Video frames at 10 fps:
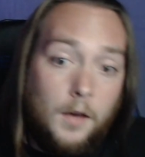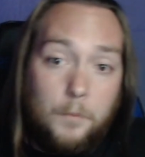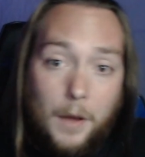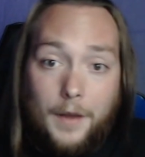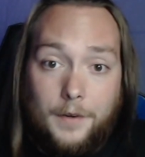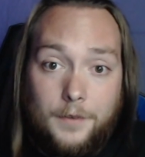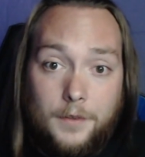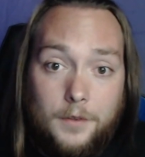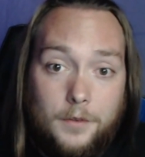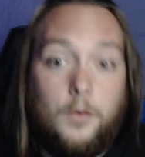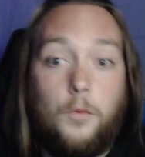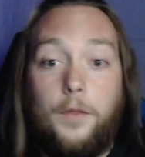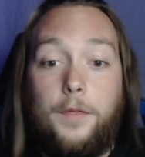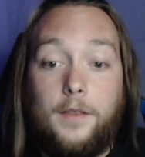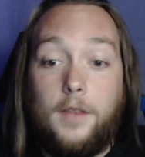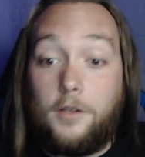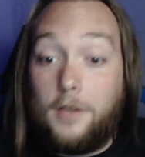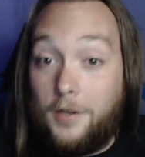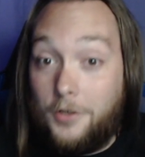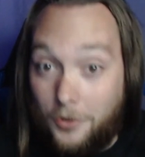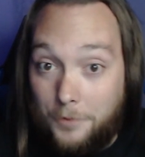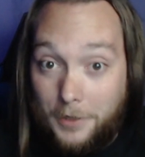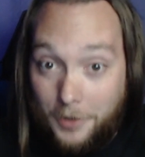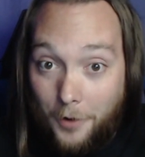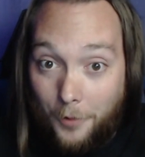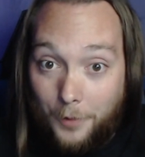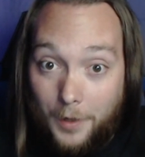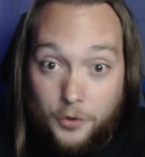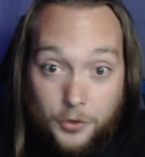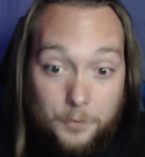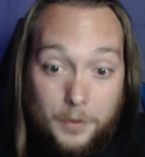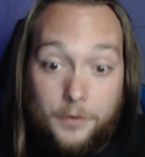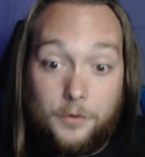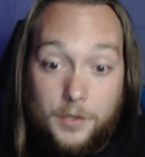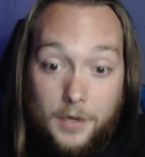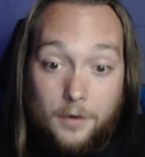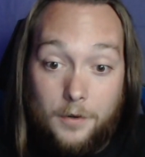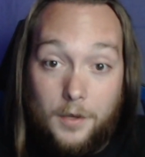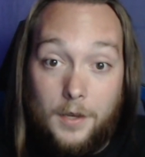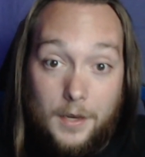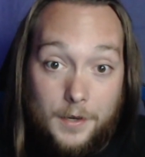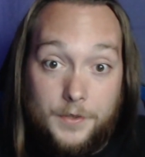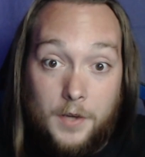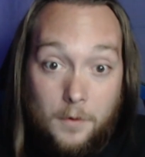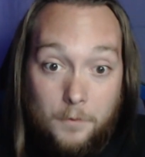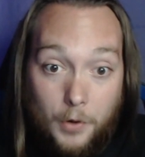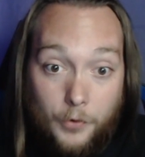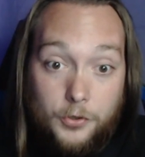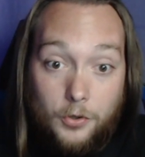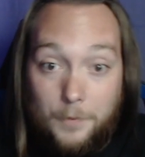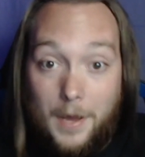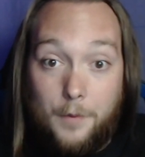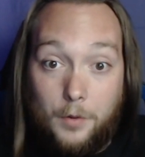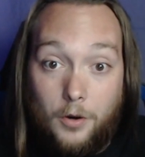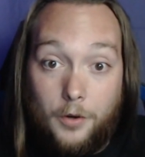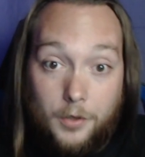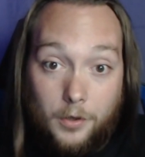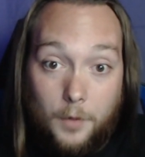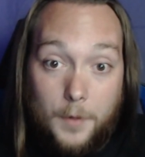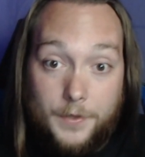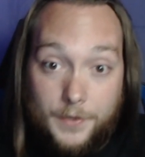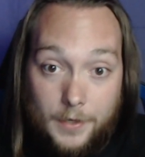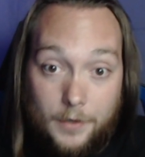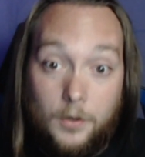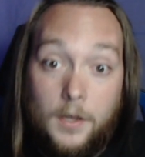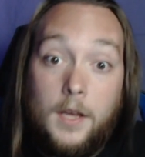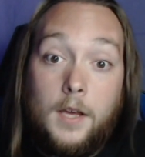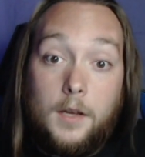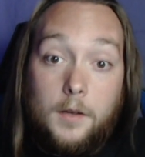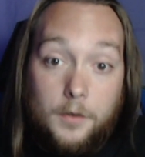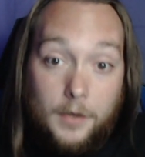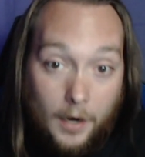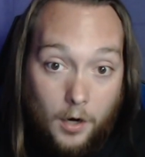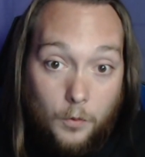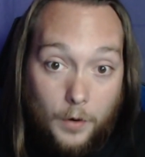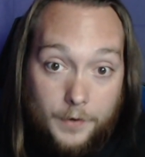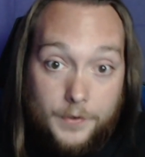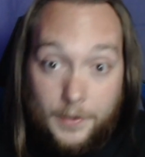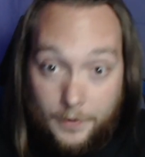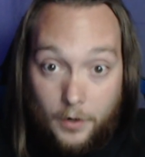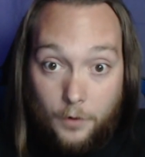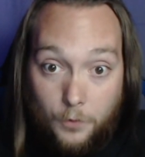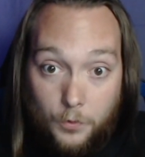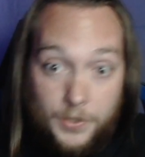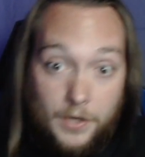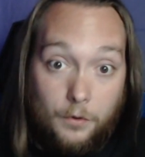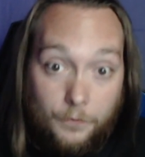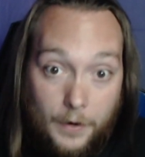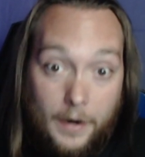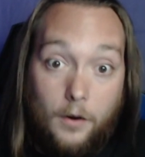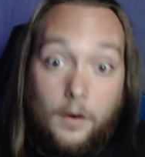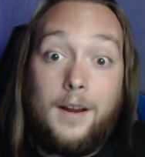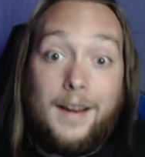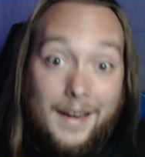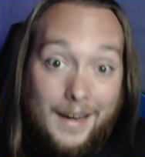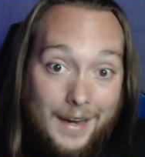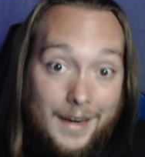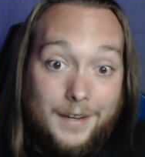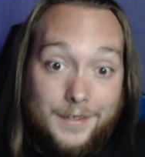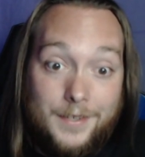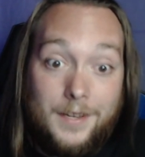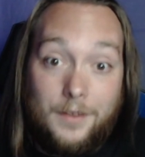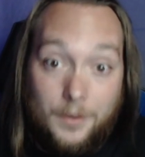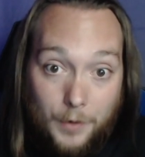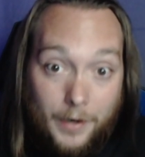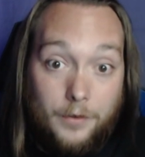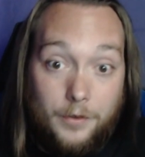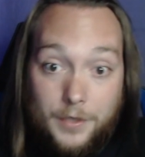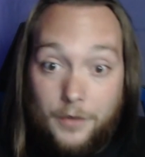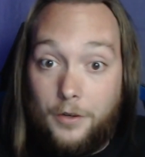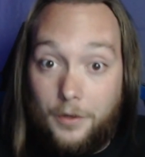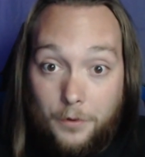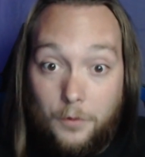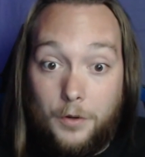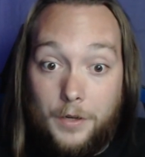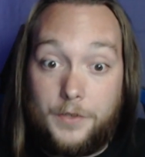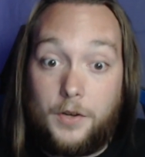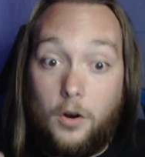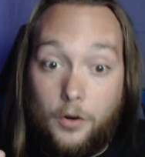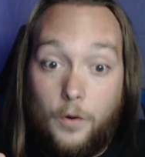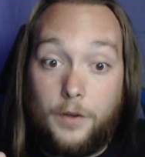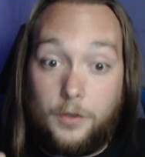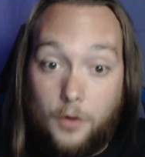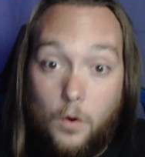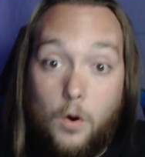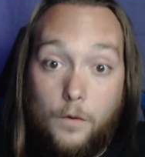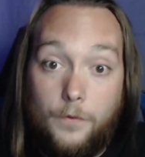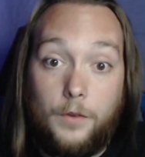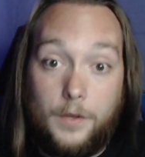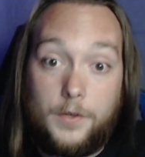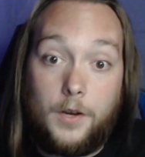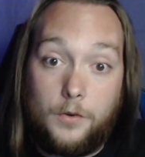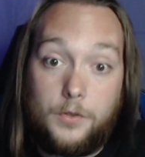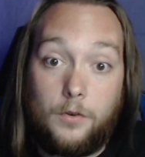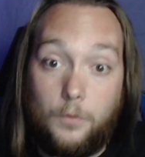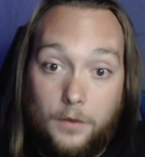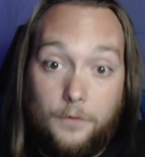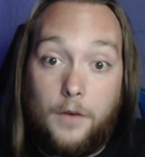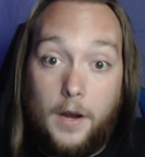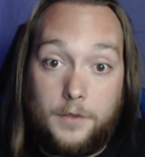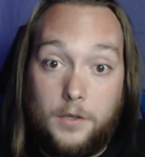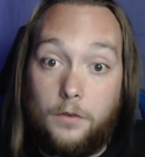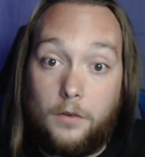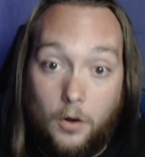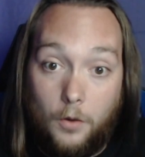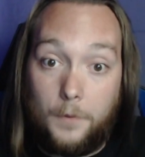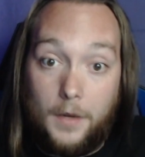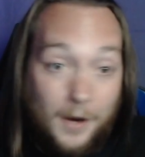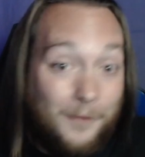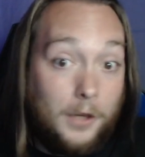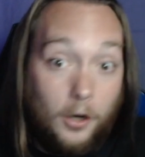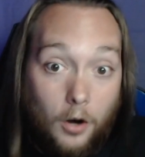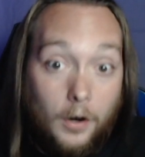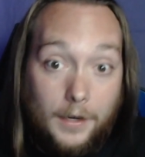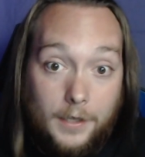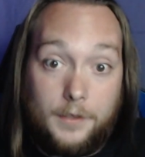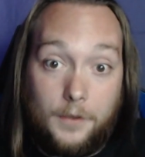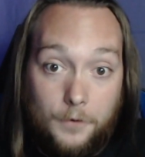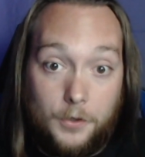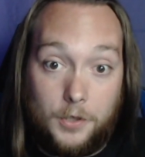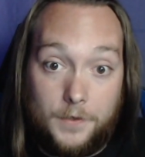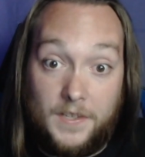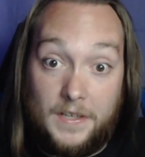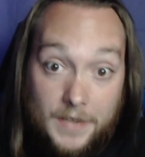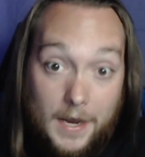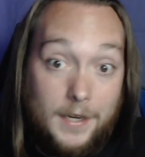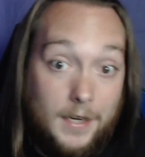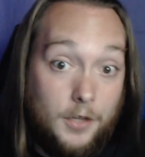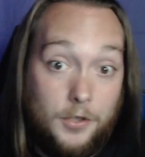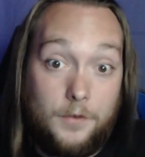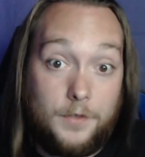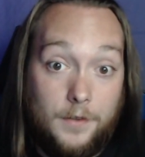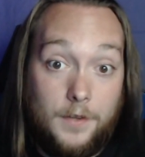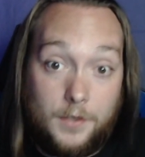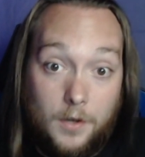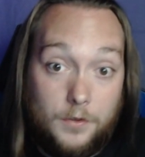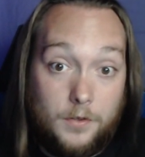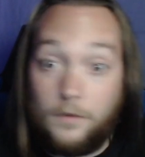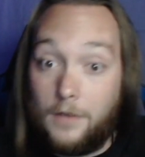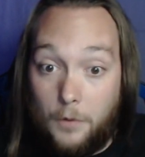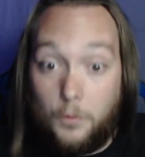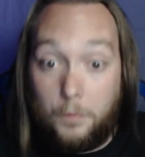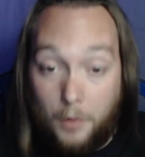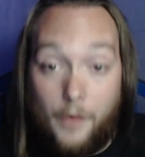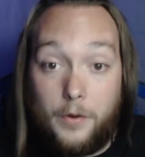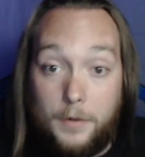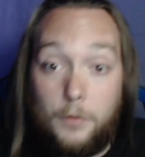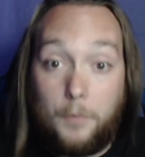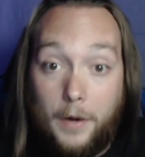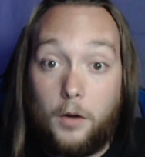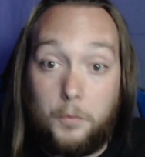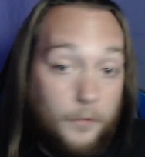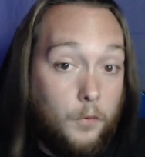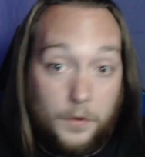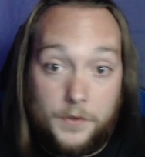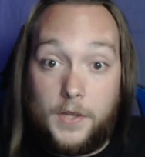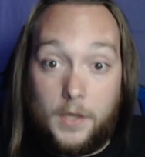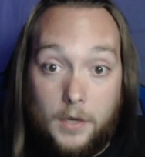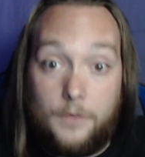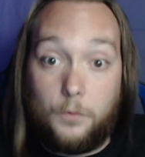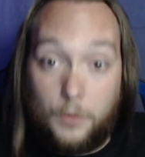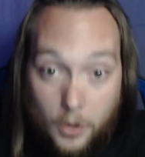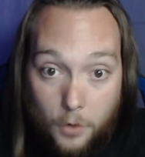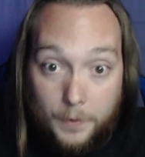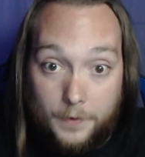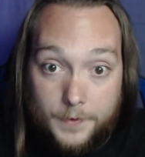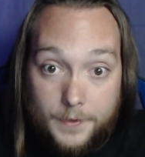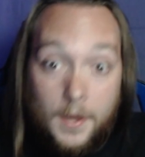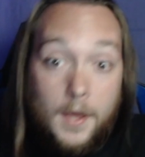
But the one thing that should be known and should be understood is Bollinger and Mabillard, Claremont Steel, Carowinds, and therefore Cedar Fair, and the regulatory authorities are going to go over this coaster with fine-tooth comb. If there are any deficiencies, any issues in this coaster, they will probably be repaired before this thing even reopens.